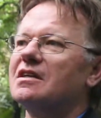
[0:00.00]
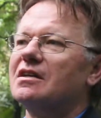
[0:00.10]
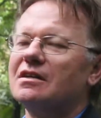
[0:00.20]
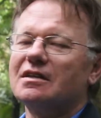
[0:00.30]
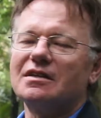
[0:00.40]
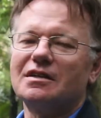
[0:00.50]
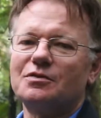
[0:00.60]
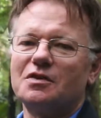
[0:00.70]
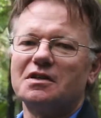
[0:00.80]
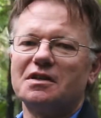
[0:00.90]
and I
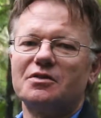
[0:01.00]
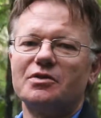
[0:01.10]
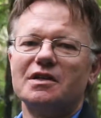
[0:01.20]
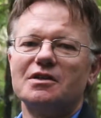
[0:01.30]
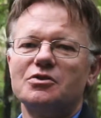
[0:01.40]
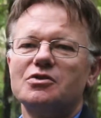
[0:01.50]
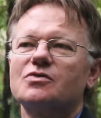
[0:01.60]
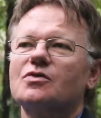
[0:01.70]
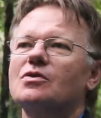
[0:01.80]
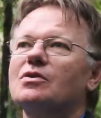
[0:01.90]
find that really
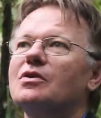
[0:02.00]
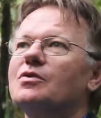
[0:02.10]
useful